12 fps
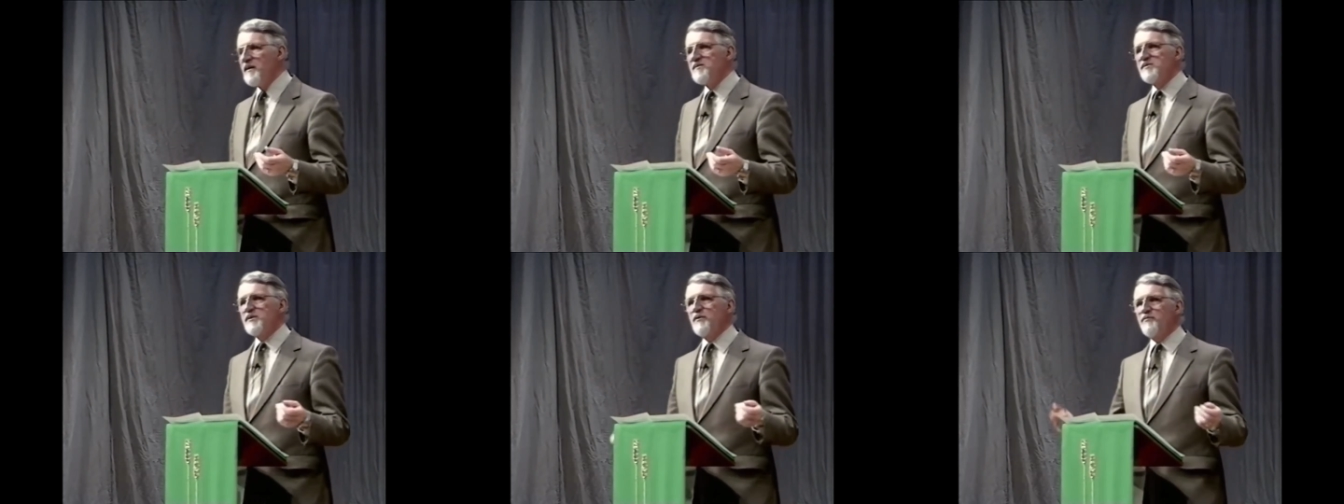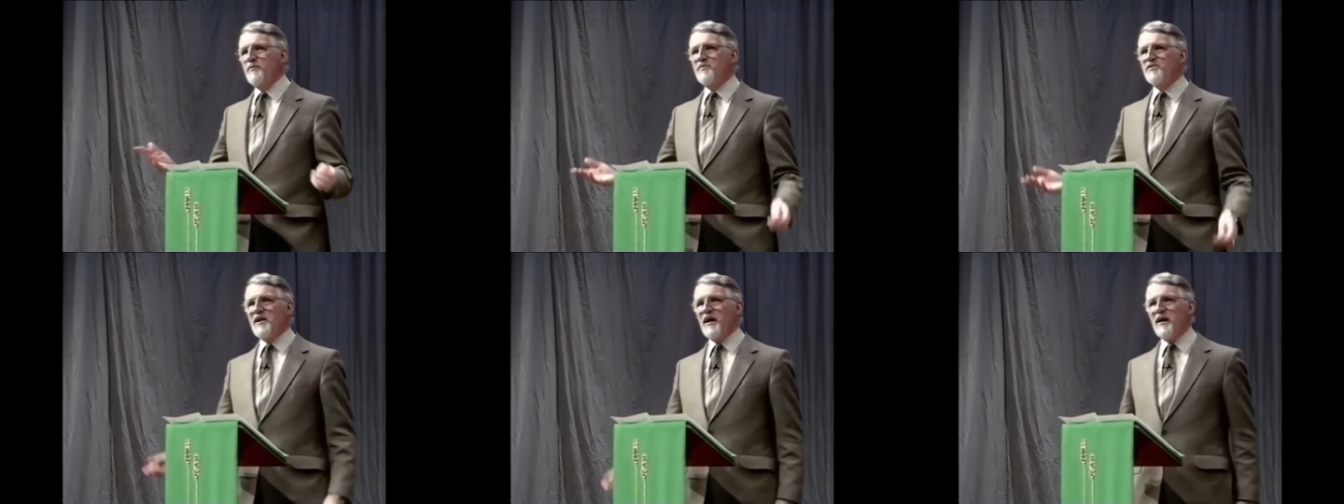So,
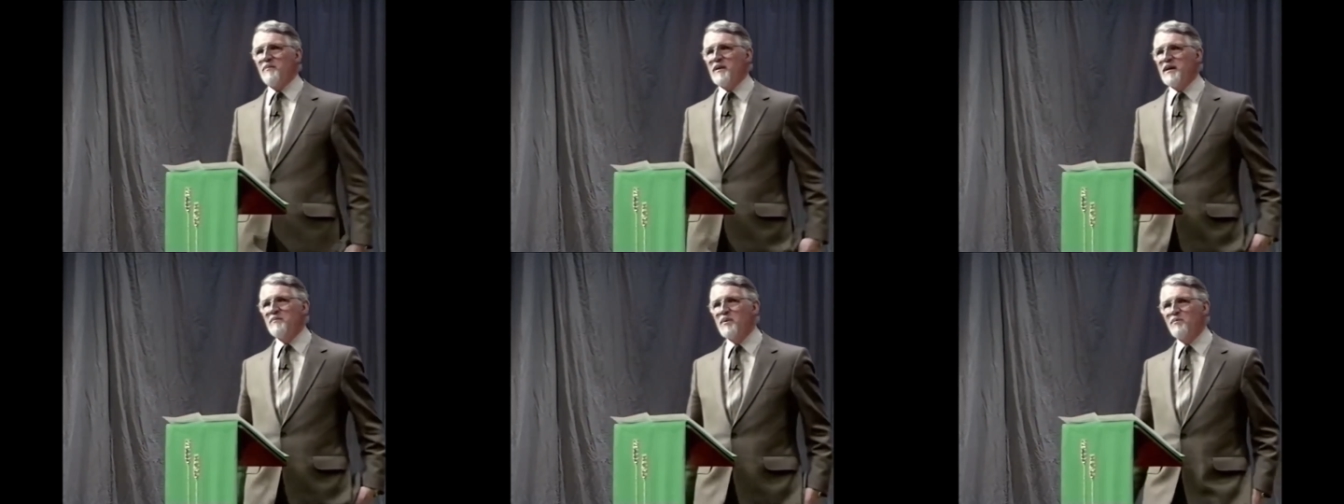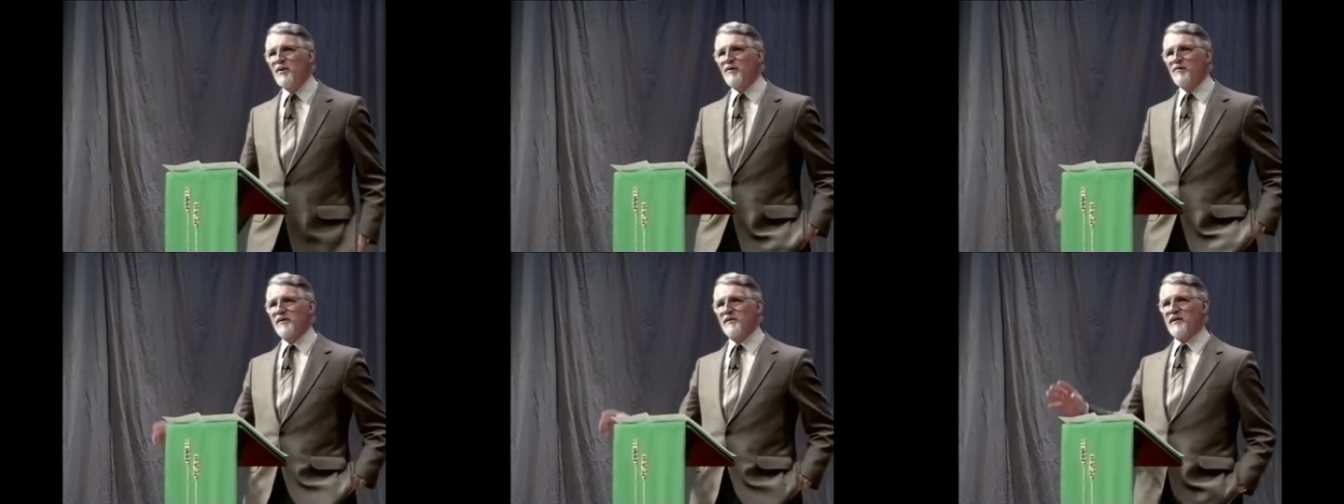from time
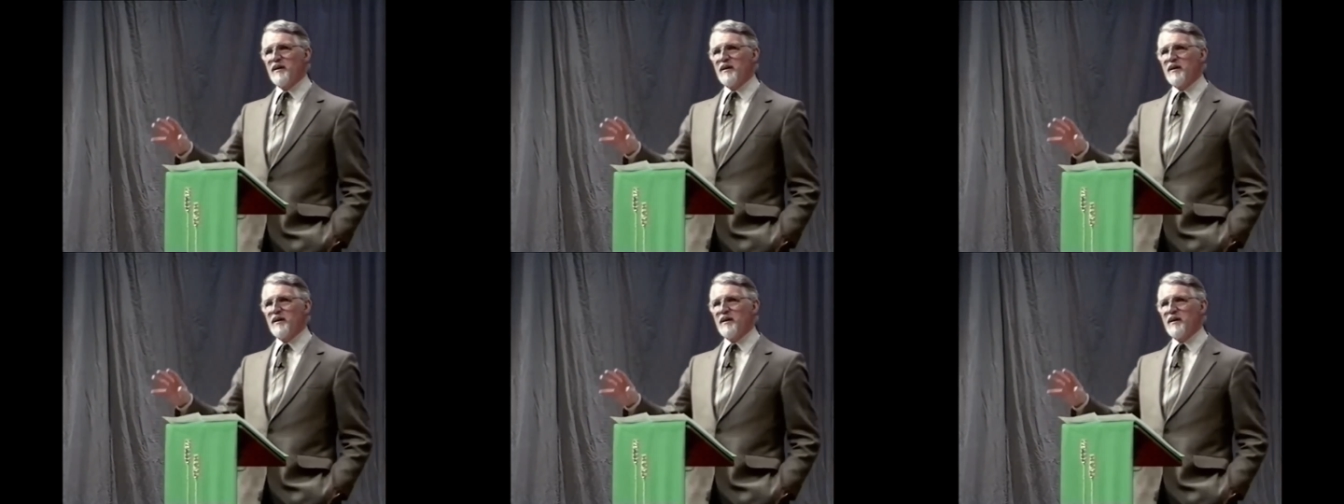immemorial,